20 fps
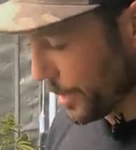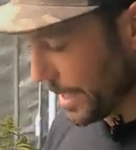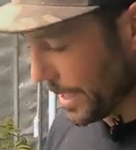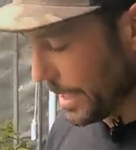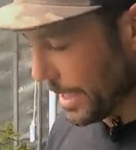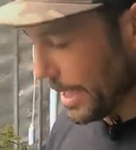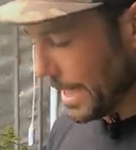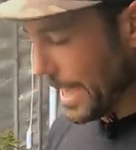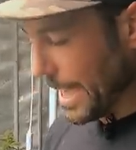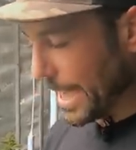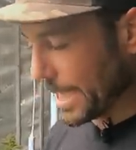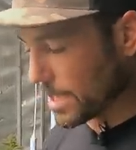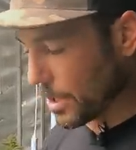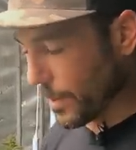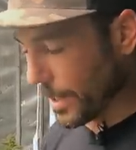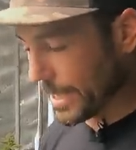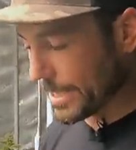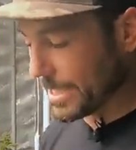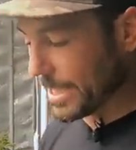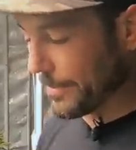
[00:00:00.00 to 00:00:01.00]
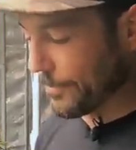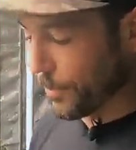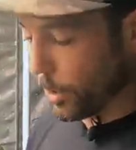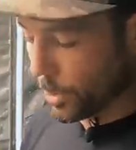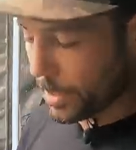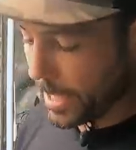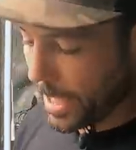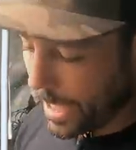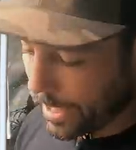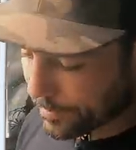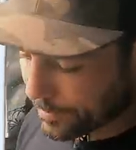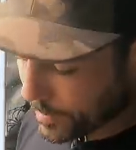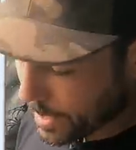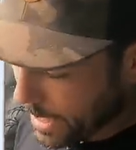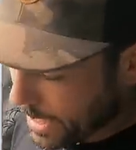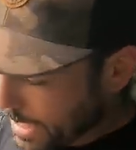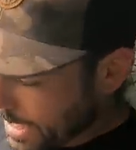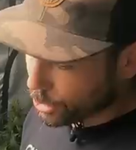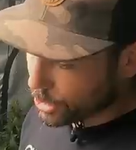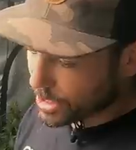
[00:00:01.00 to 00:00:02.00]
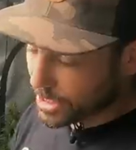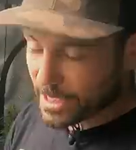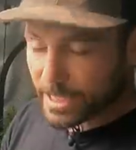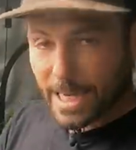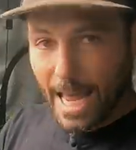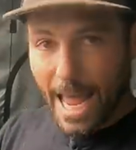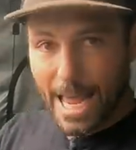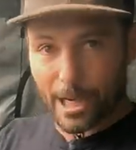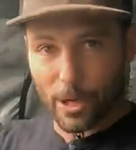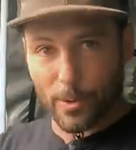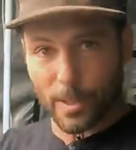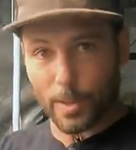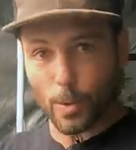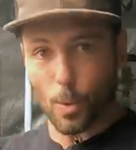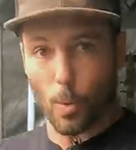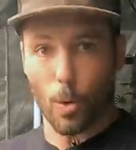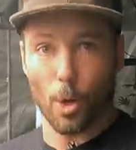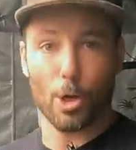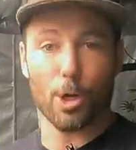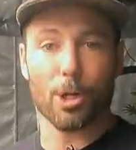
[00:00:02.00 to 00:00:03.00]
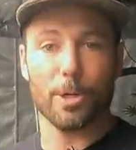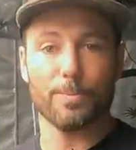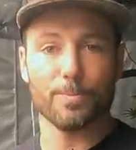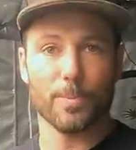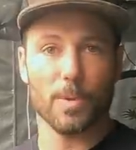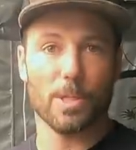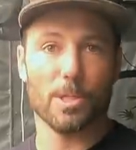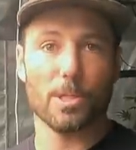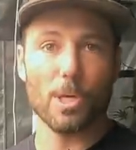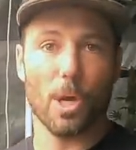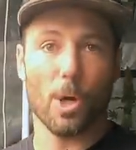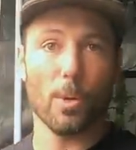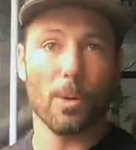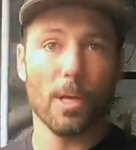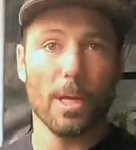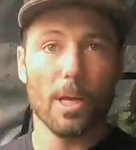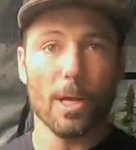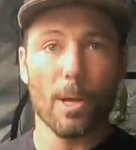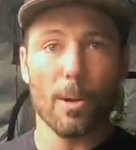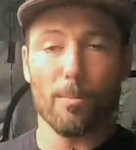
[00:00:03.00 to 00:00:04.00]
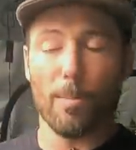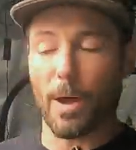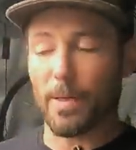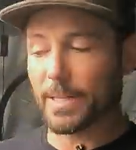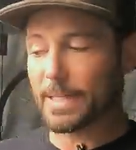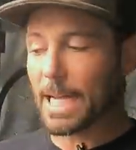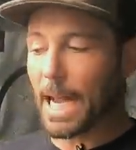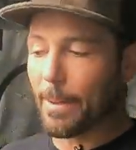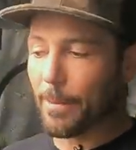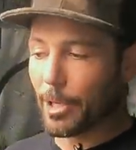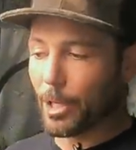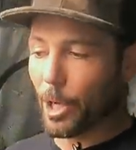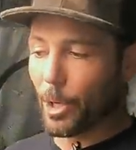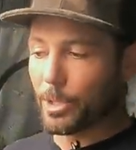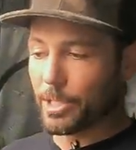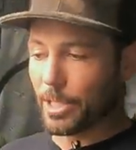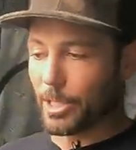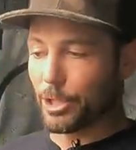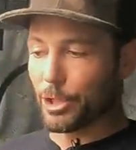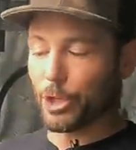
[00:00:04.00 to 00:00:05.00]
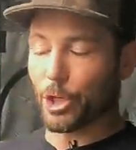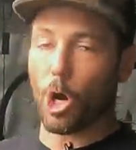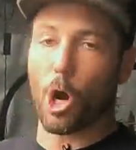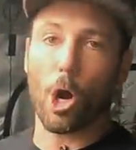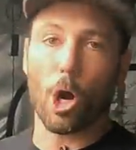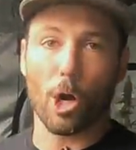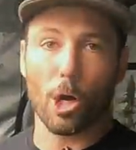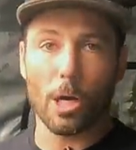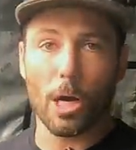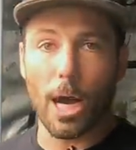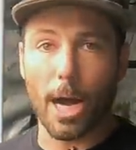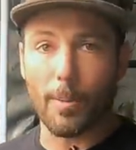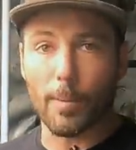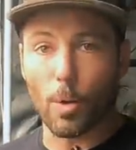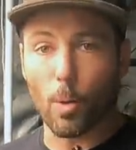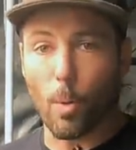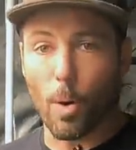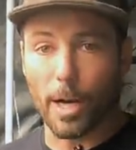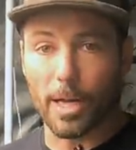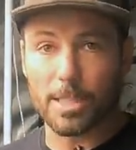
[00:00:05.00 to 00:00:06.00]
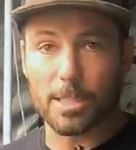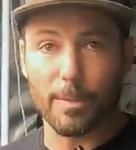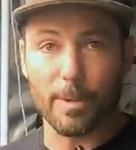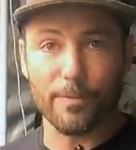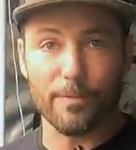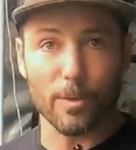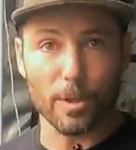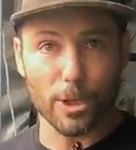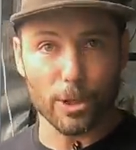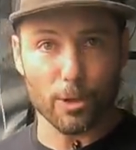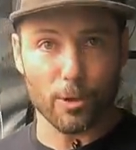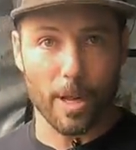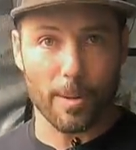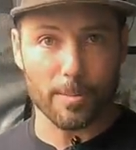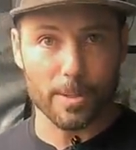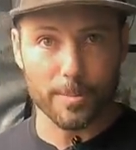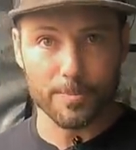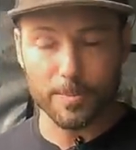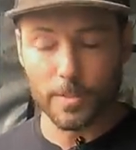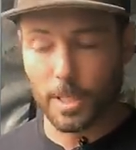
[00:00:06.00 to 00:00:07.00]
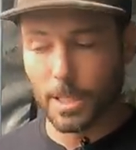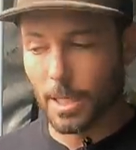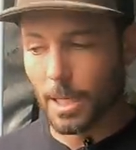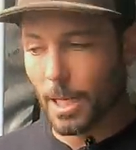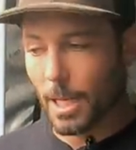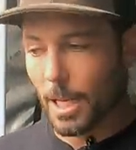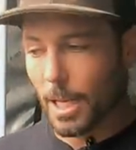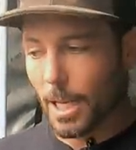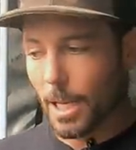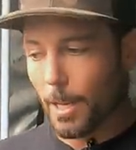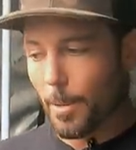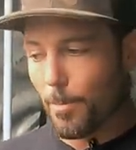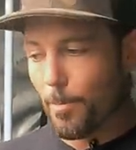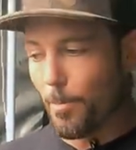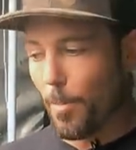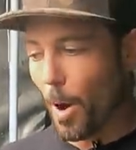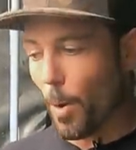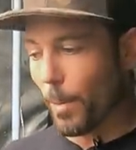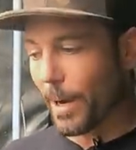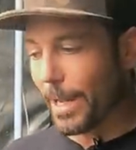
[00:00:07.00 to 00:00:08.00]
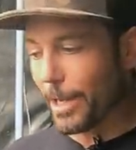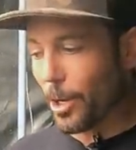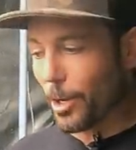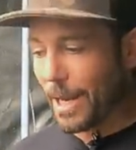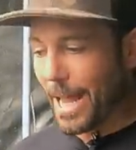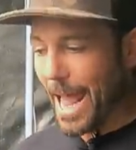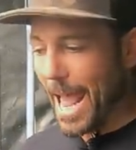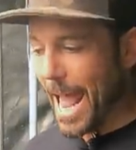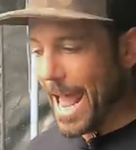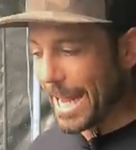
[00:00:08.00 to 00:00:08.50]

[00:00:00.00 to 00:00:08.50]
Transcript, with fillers: do it, is I wanna defoliate. You're just staggering the work. So by the time it goes in the jar, I'm gonna want it to be fully trimmed. But when I go to